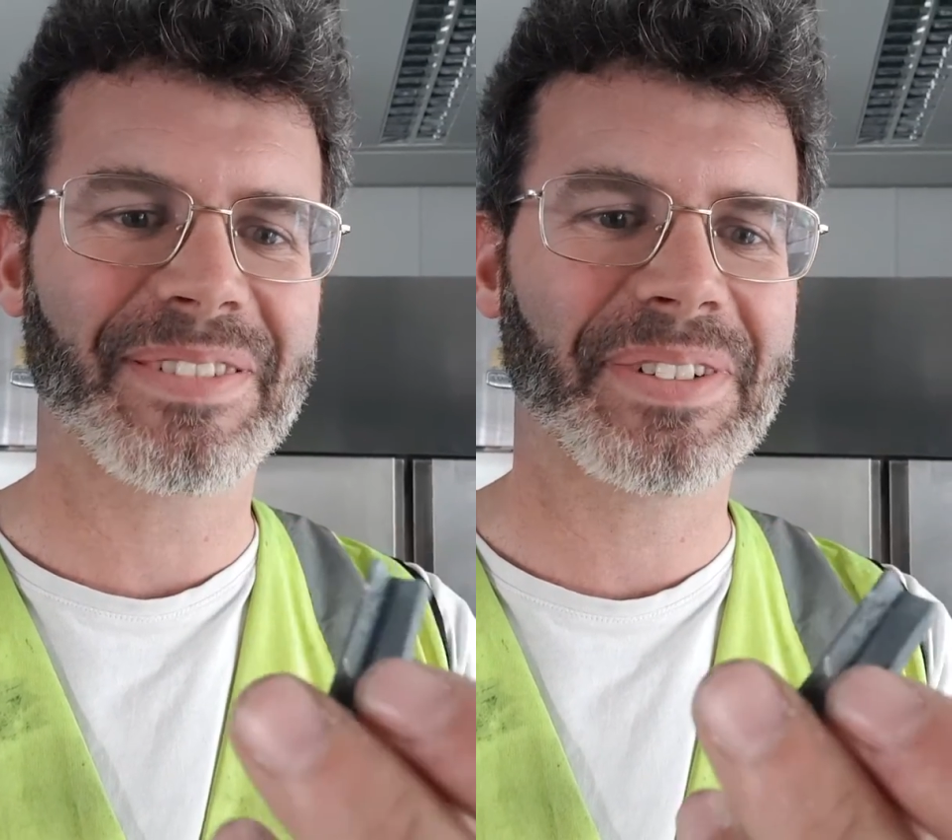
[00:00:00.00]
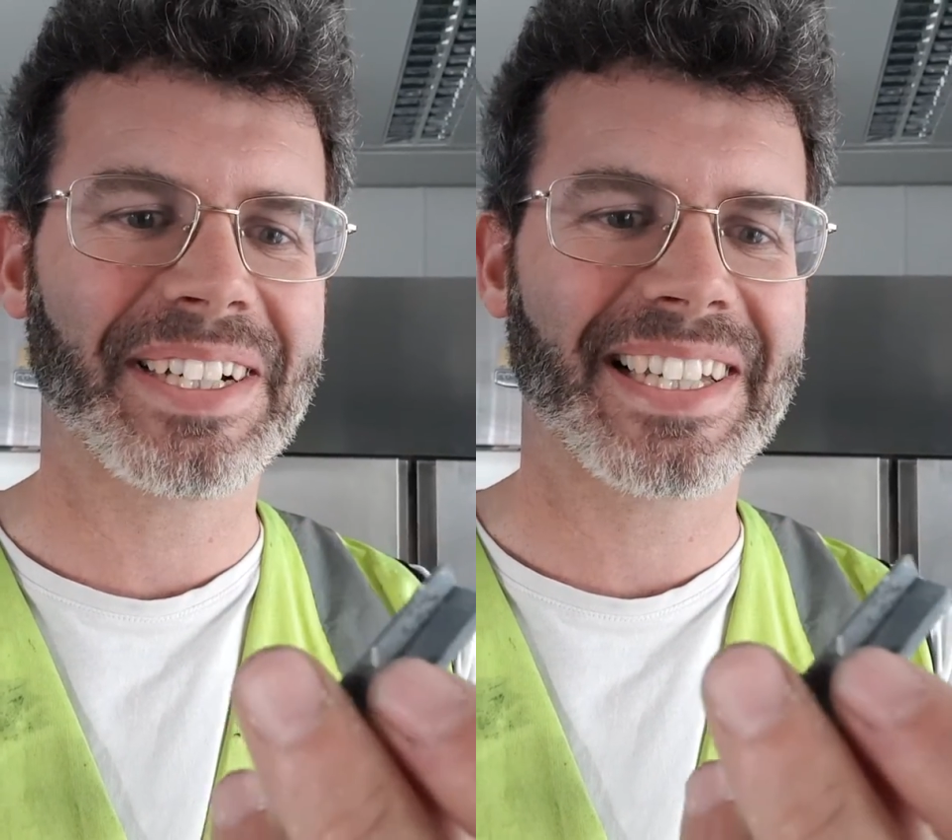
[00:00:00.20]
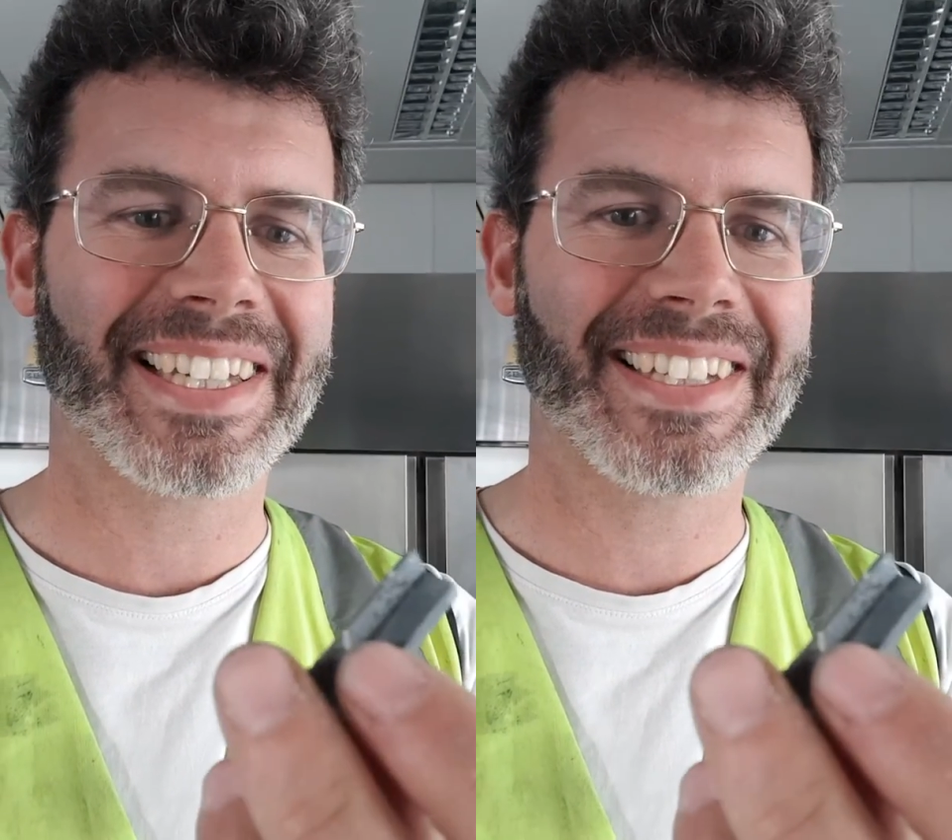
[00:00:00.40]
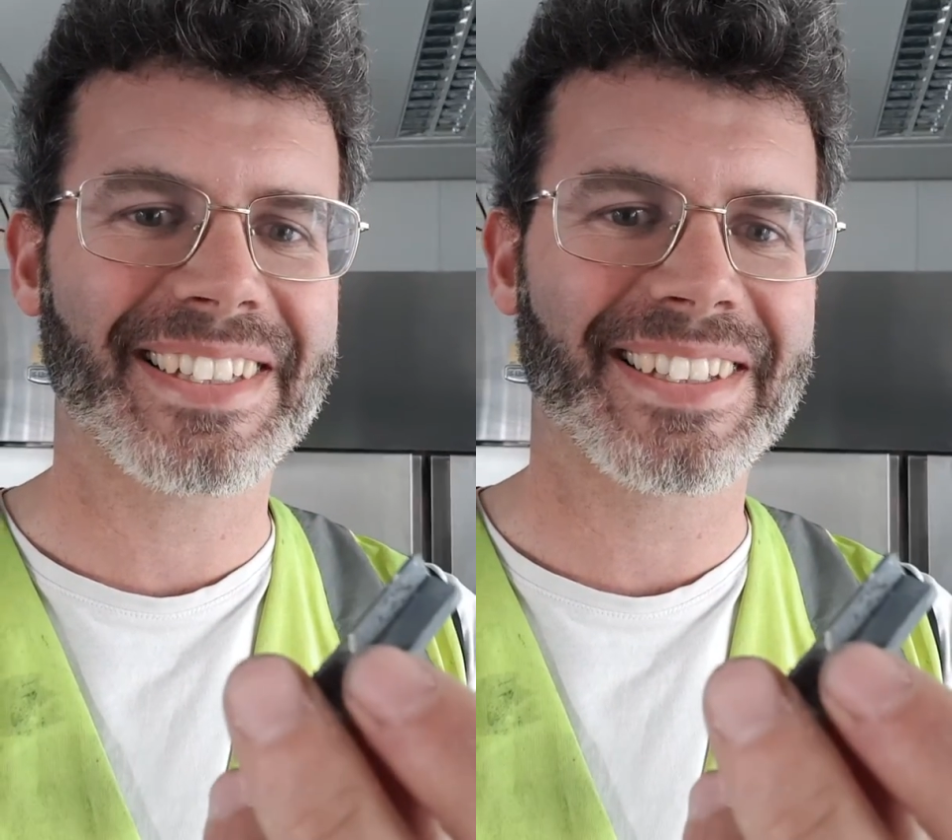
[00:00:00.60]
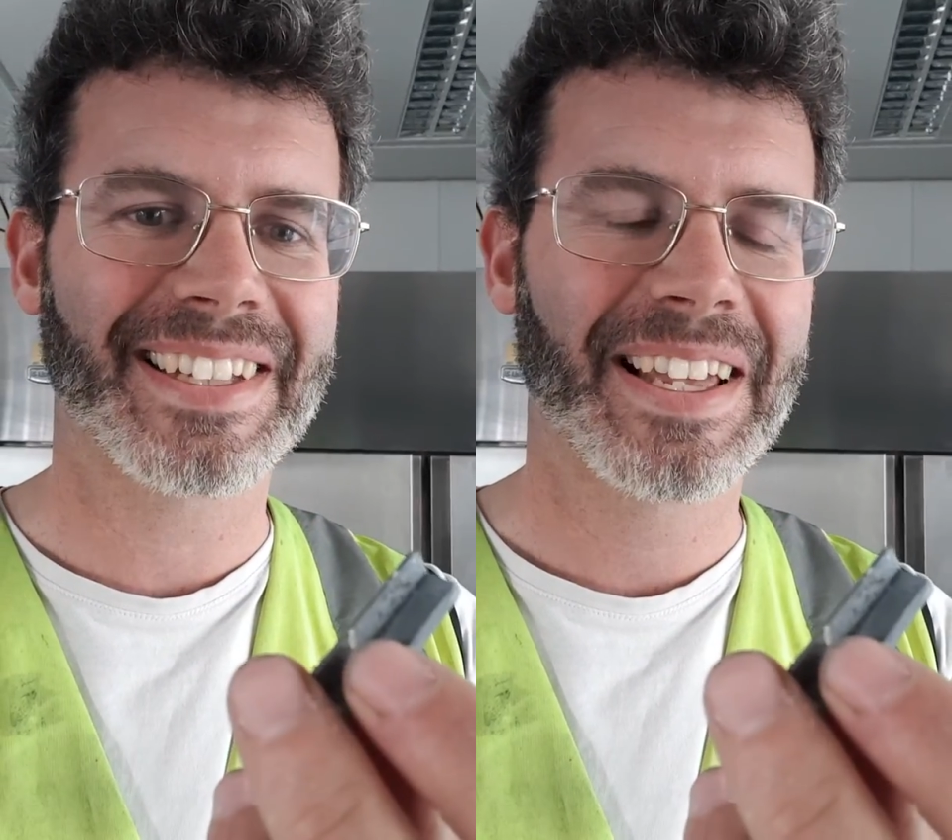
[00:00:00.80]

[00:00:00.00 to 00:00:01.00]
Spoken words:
to one of the kids.